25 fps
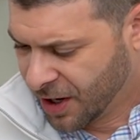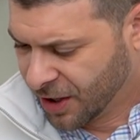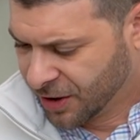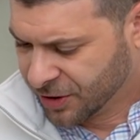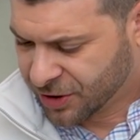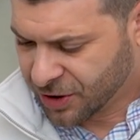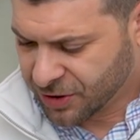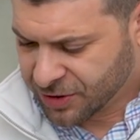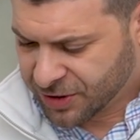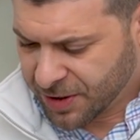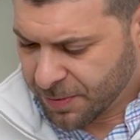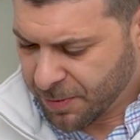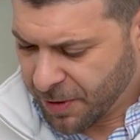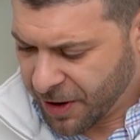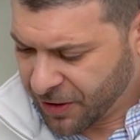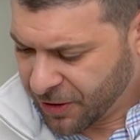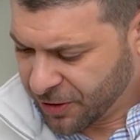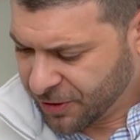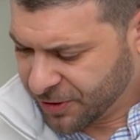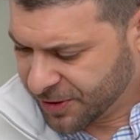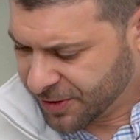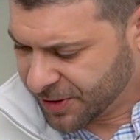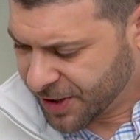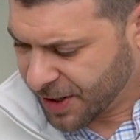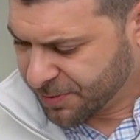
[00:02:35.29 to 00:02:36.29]
So some other
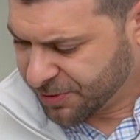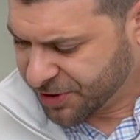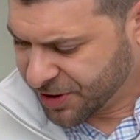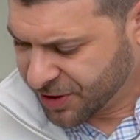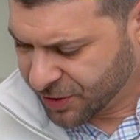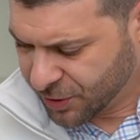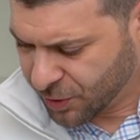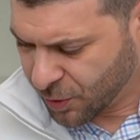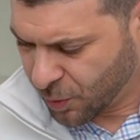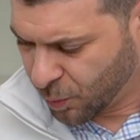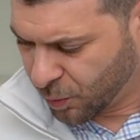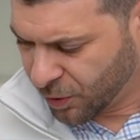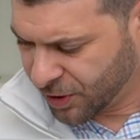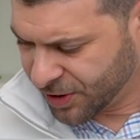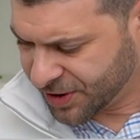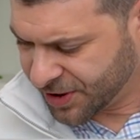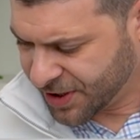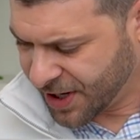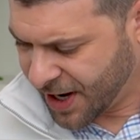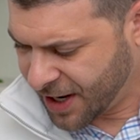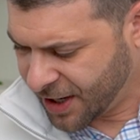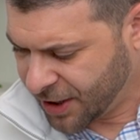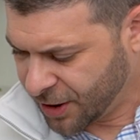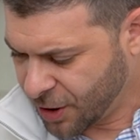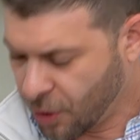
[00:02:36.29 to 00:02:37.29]
assumptions, we're
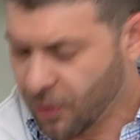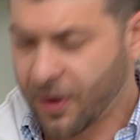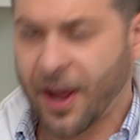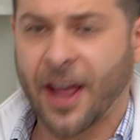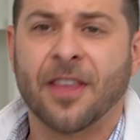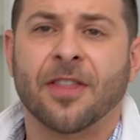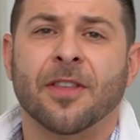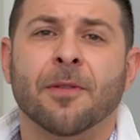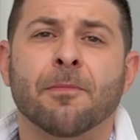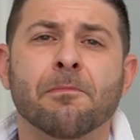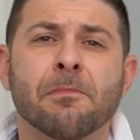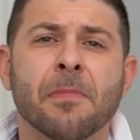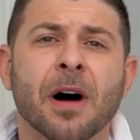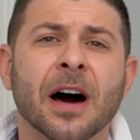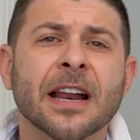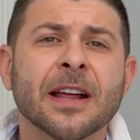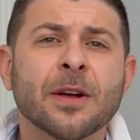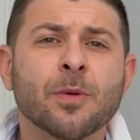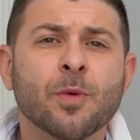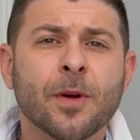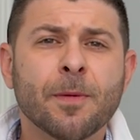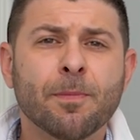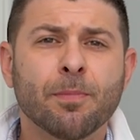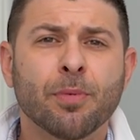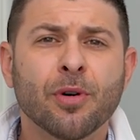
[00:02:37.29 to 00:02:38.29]
saying, okay, the money
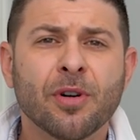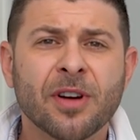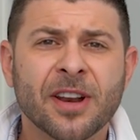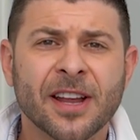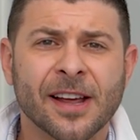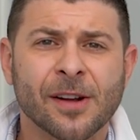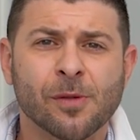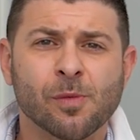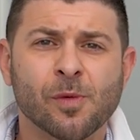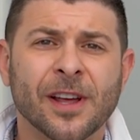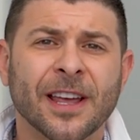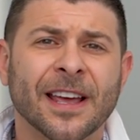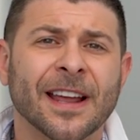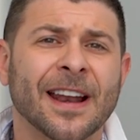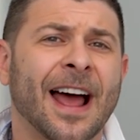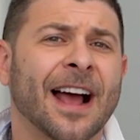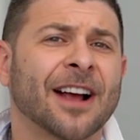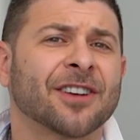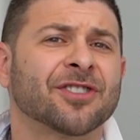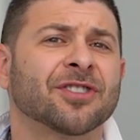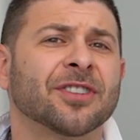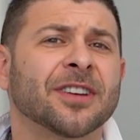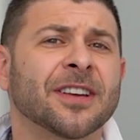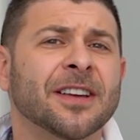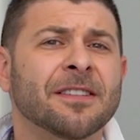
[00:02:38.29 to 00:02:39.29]
we put in, we can
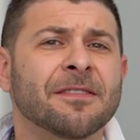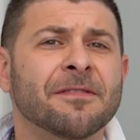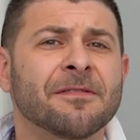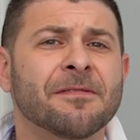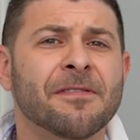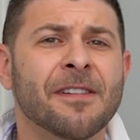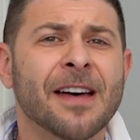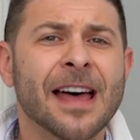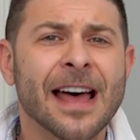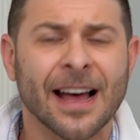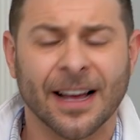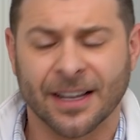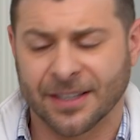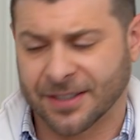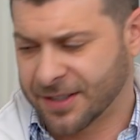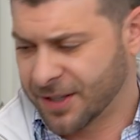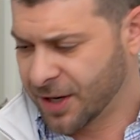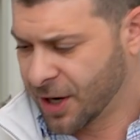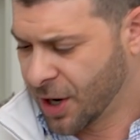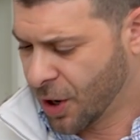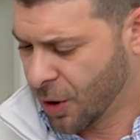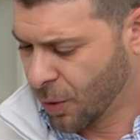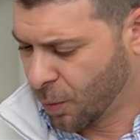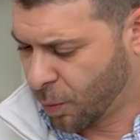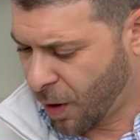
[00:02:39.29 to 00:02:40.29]
actually invest
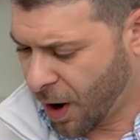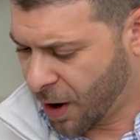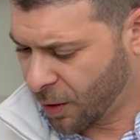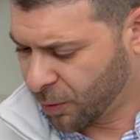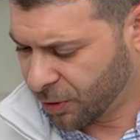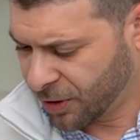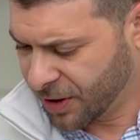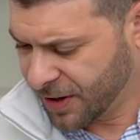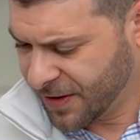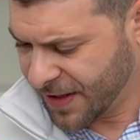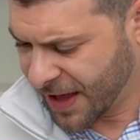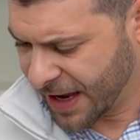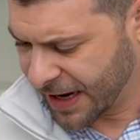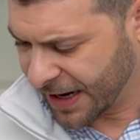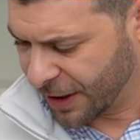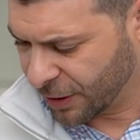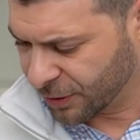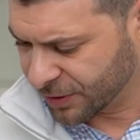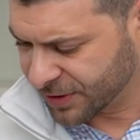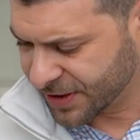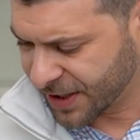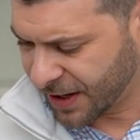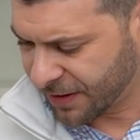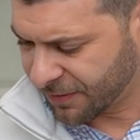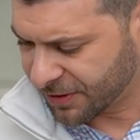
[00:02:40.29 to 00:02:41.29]
while we're in that
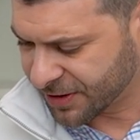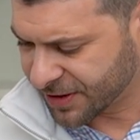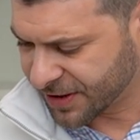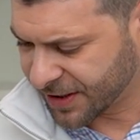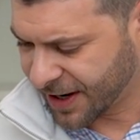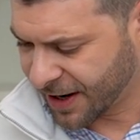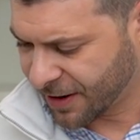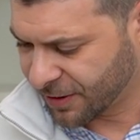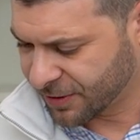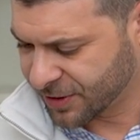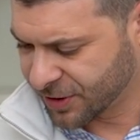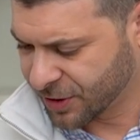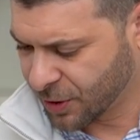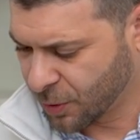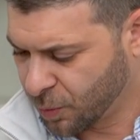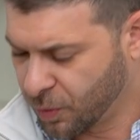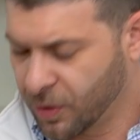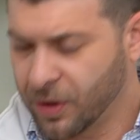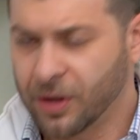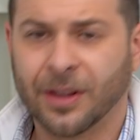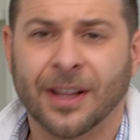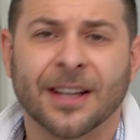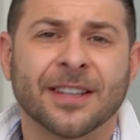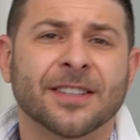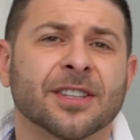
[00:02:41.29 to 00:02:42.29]
health savings account.
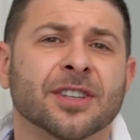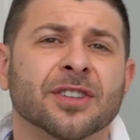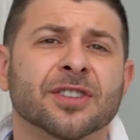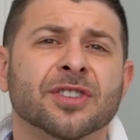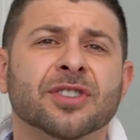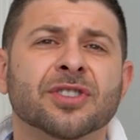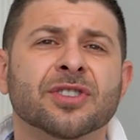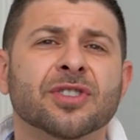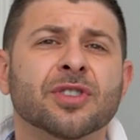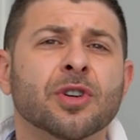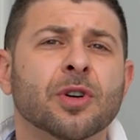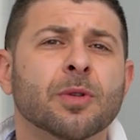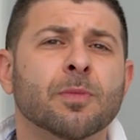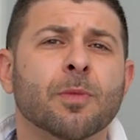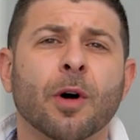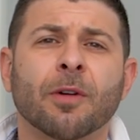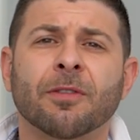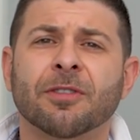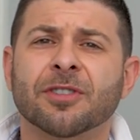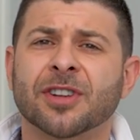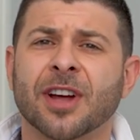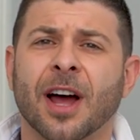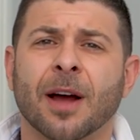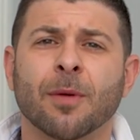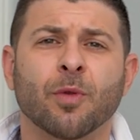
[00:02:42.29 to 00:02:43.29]
So let's assume
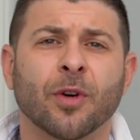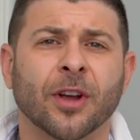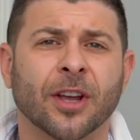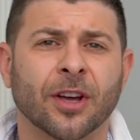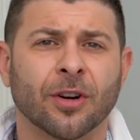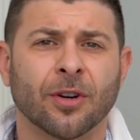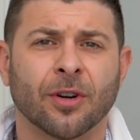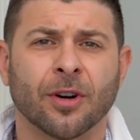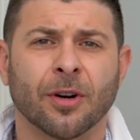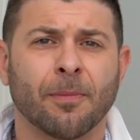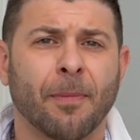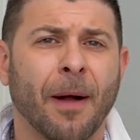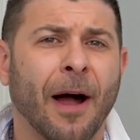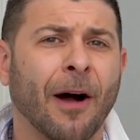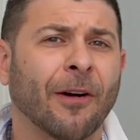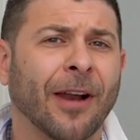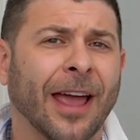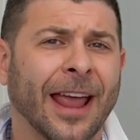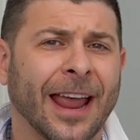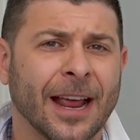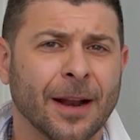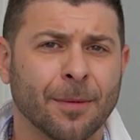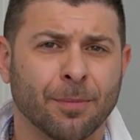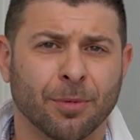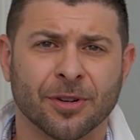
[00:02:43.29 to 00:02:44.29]
over time we can earn about
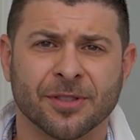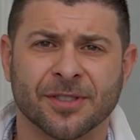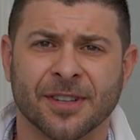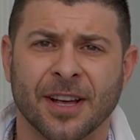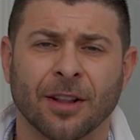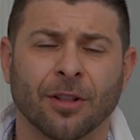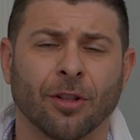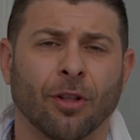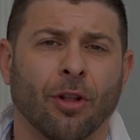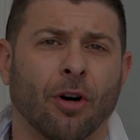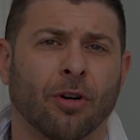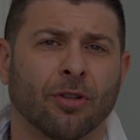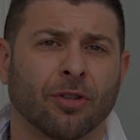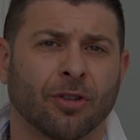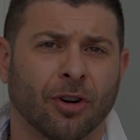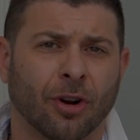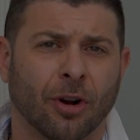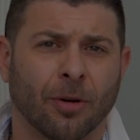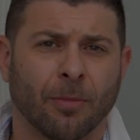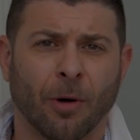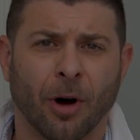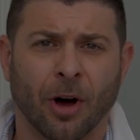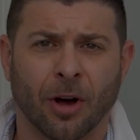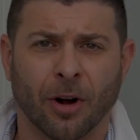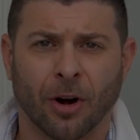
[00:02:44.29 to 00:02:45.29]
8%
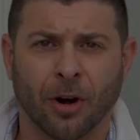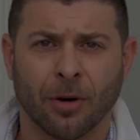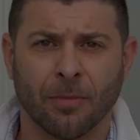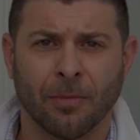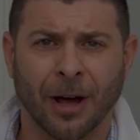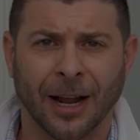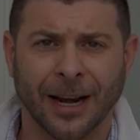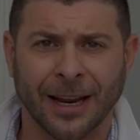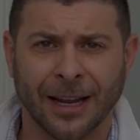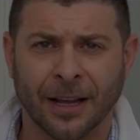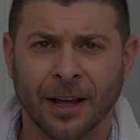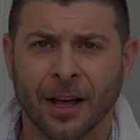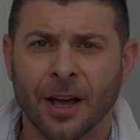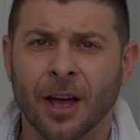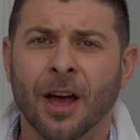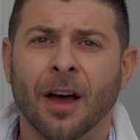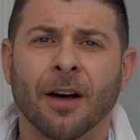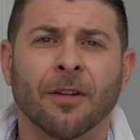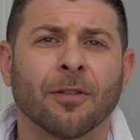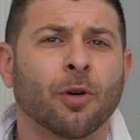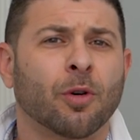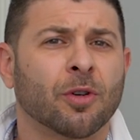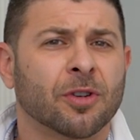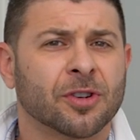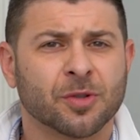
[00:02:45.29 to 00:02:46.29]
long-term on our money.
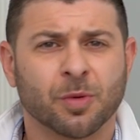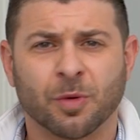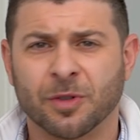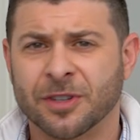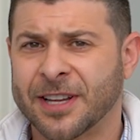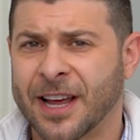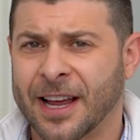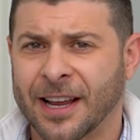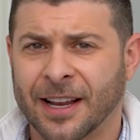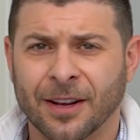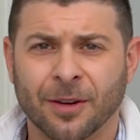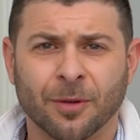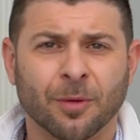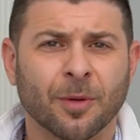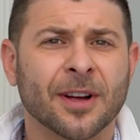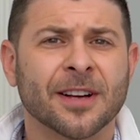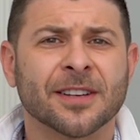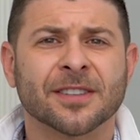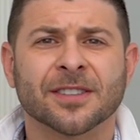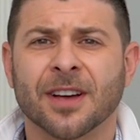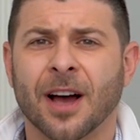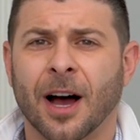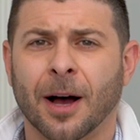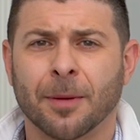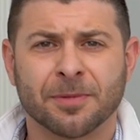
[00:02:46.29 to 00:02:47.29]
Of course, we're taking
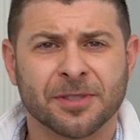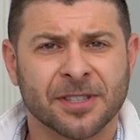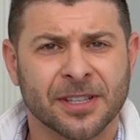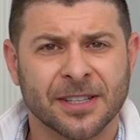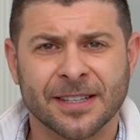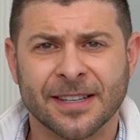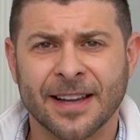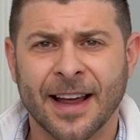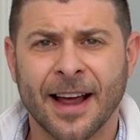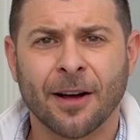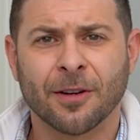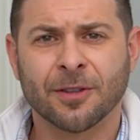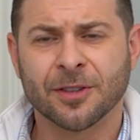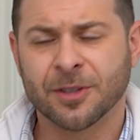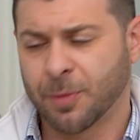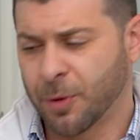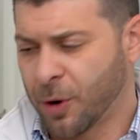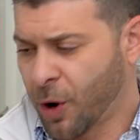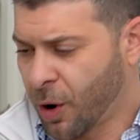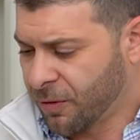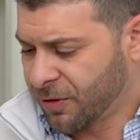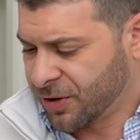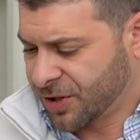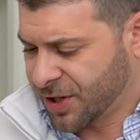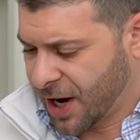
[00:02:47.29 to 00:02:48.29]
risk, ups and downs, but
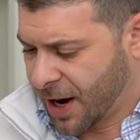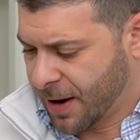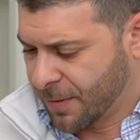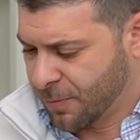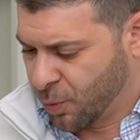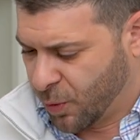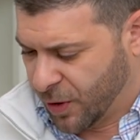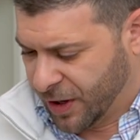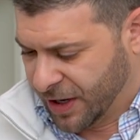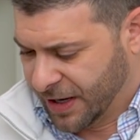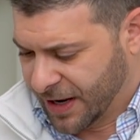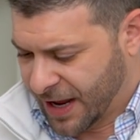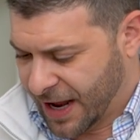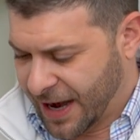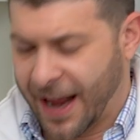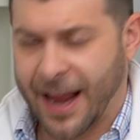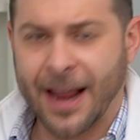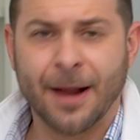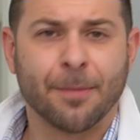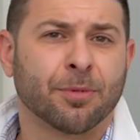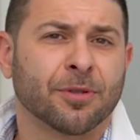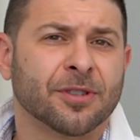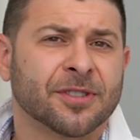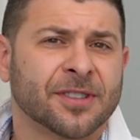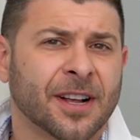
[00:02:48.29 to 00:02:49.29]
over time we can get
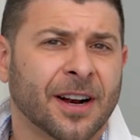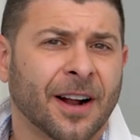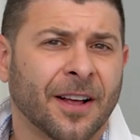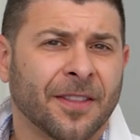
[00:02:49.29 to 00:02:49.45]
8%.